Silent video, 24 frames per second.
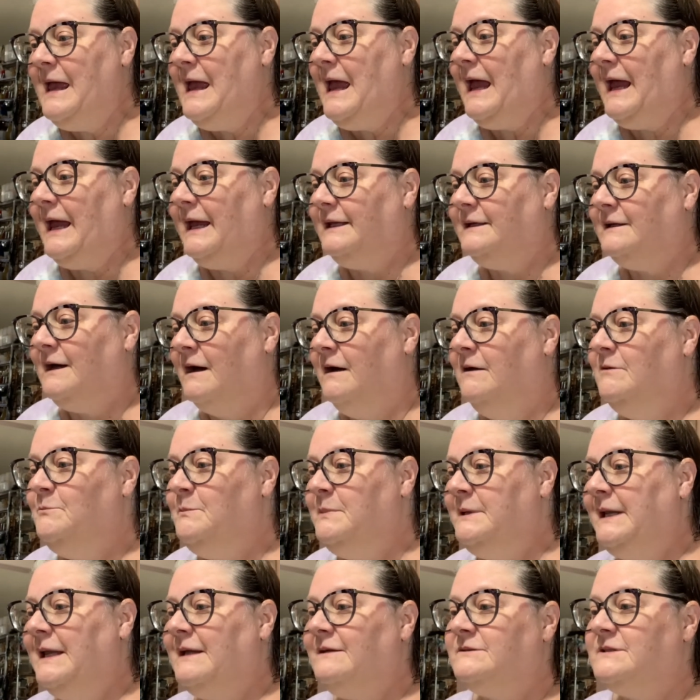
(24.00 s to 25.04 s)
and
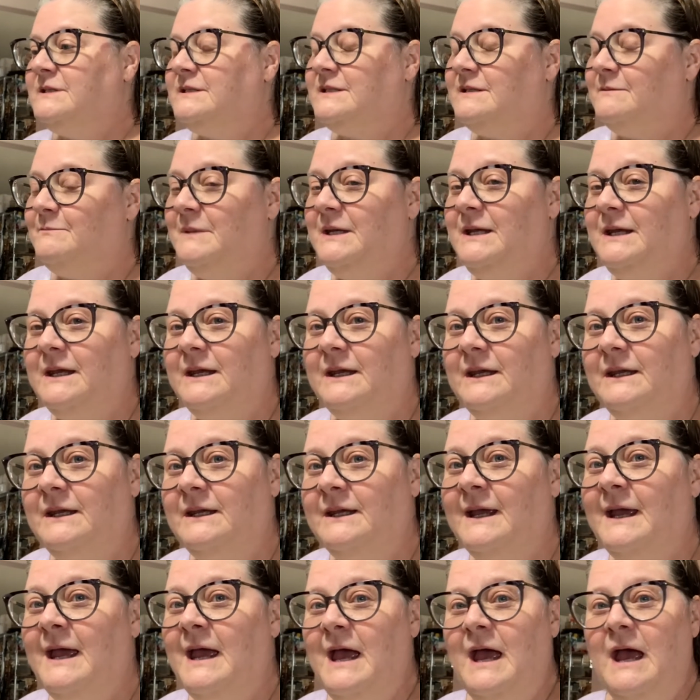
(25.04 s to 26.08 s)
unbeknownst to me,
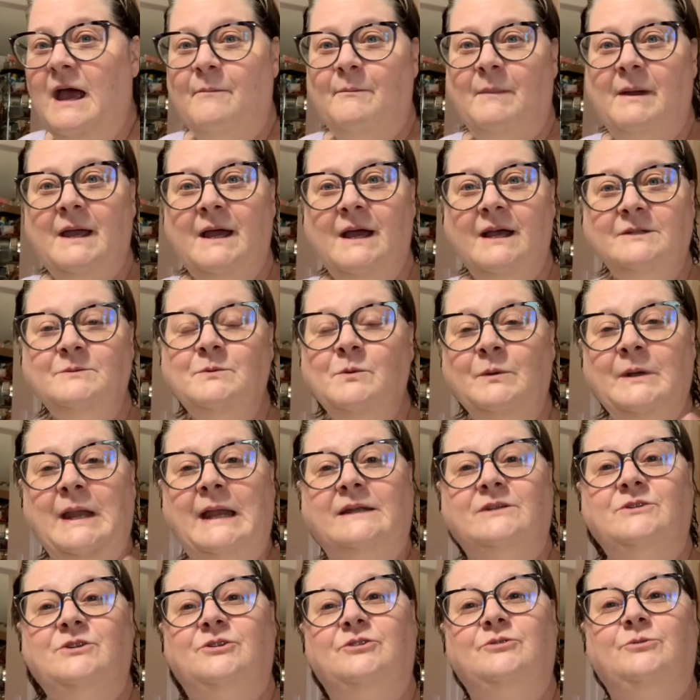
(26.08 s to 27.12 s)
my husband went
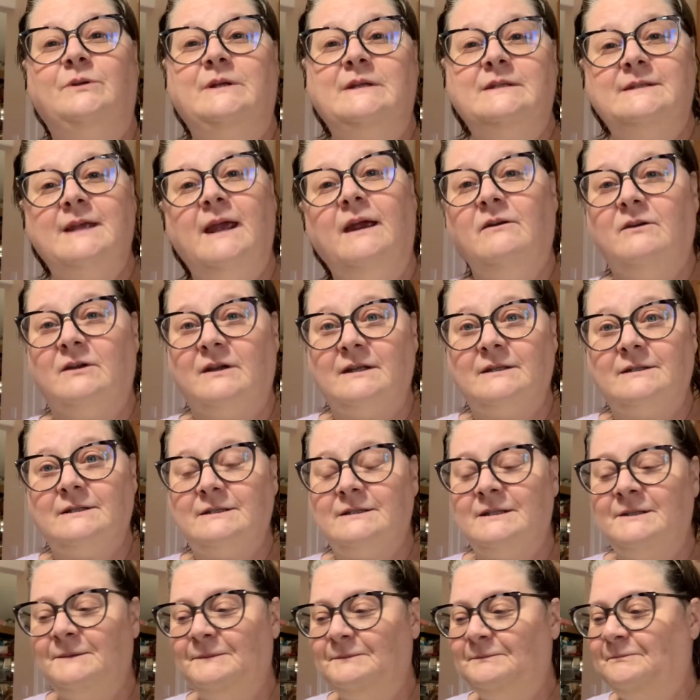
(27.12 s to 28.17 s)
out to do his
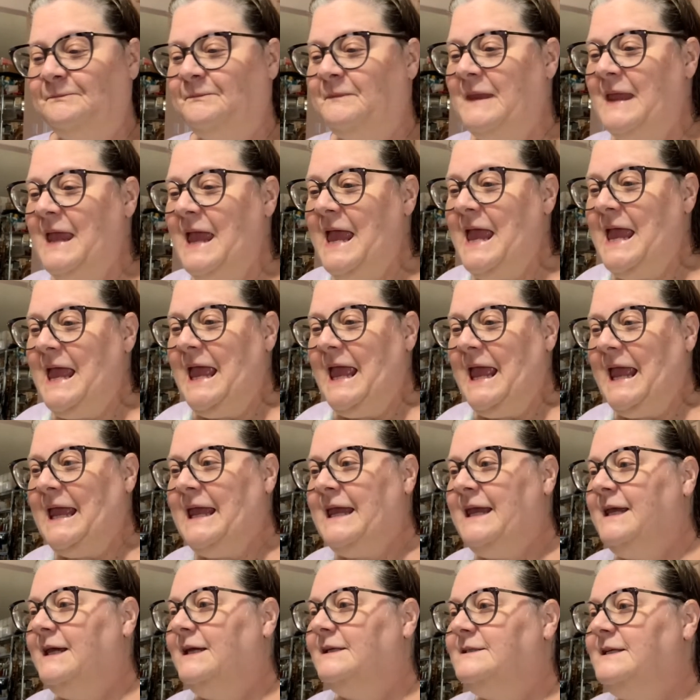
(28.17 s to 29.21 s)
errands.
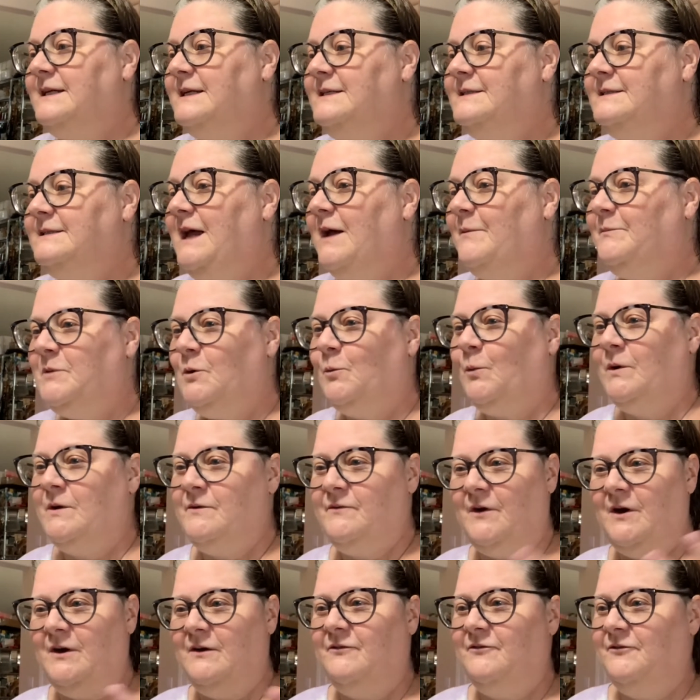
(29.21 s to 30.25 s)
And he stopped at one of
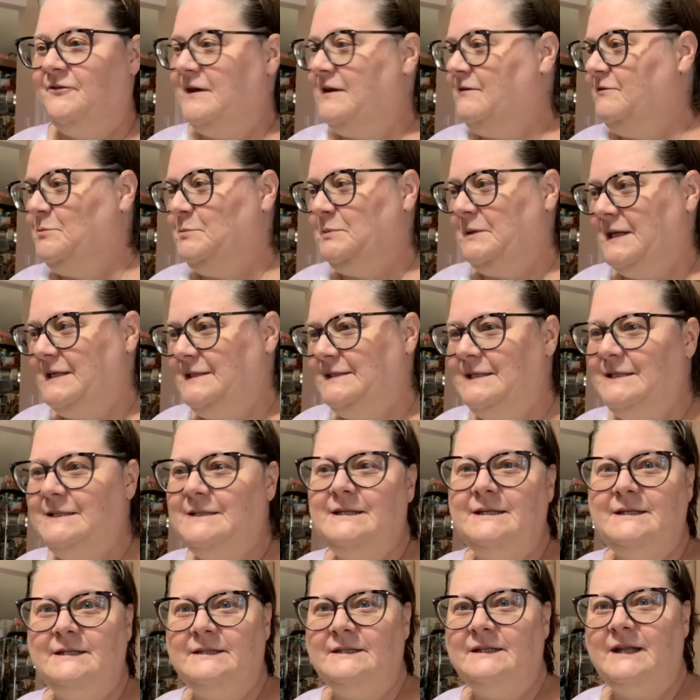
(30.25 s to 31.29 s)
our favorite places
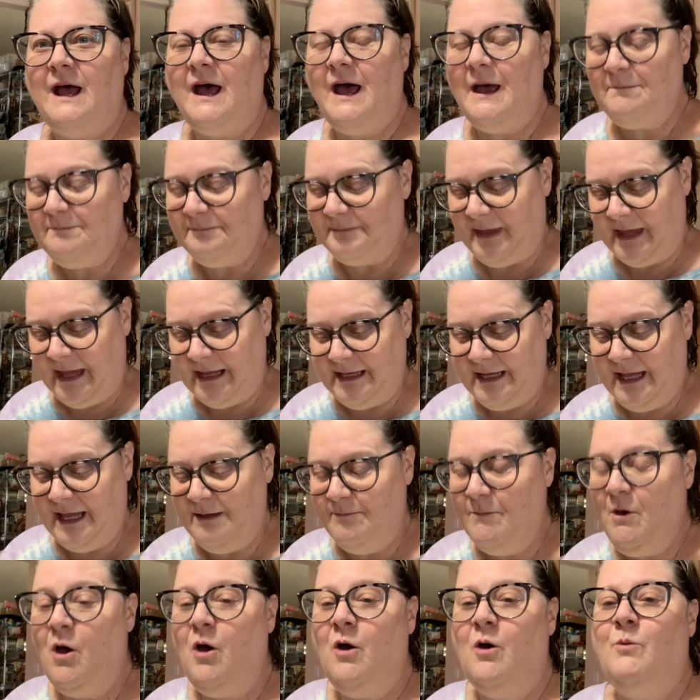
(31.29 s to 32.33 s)
to stop and
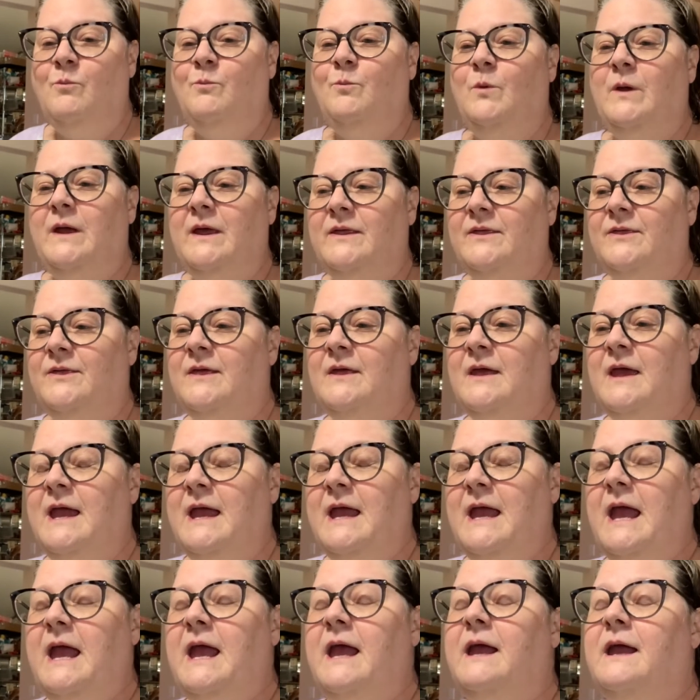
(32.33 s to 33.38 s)
came home with
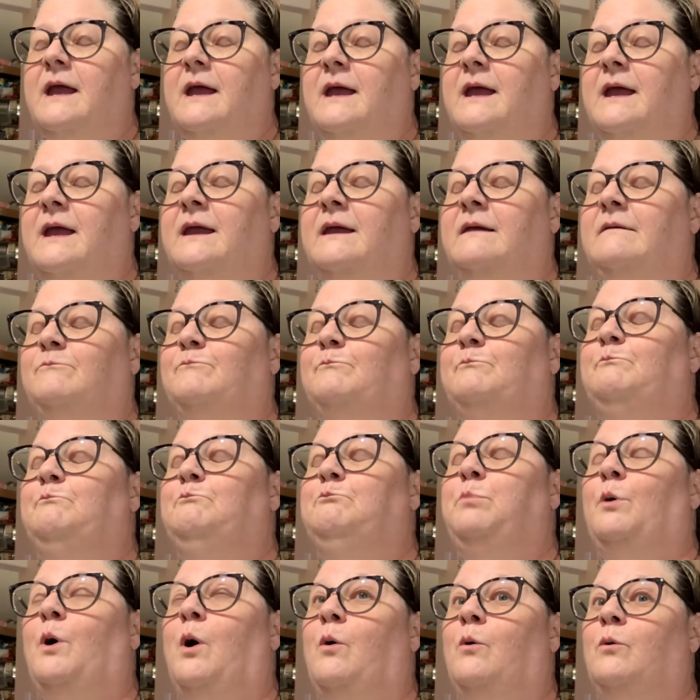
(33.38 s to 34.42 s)
a
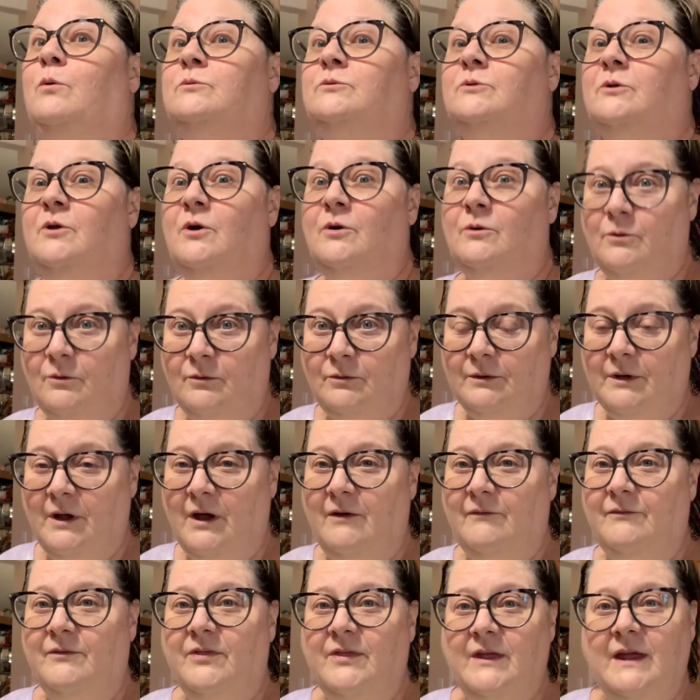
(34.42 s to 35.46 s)
boatload
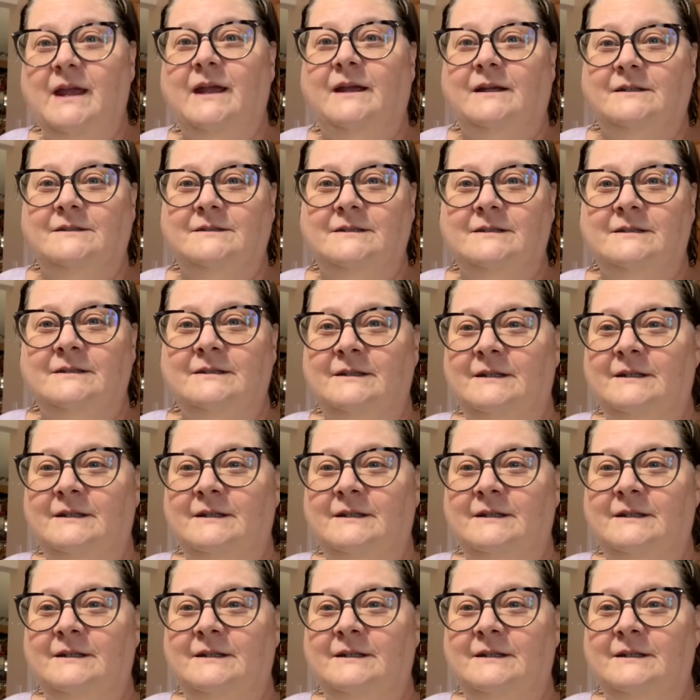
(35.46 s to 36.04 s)
of things.